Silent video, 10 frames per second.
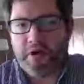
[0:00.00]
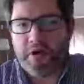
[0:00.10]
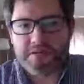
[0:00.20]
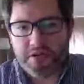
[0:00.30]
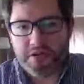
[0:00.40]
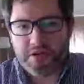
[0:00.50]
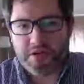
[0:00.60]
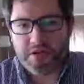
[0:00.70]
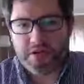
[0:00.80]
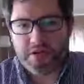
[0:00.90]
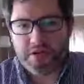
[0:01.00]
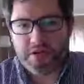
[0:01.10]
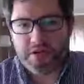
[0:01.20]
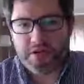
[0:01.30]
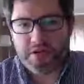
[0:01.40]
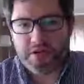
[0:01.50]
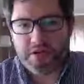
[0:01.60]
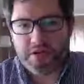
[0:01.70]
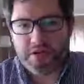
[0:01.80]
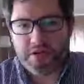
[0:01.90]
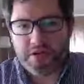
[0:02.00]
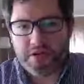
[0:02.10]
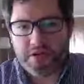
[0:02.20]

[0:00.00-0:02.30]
your brain. So, and that's the only way,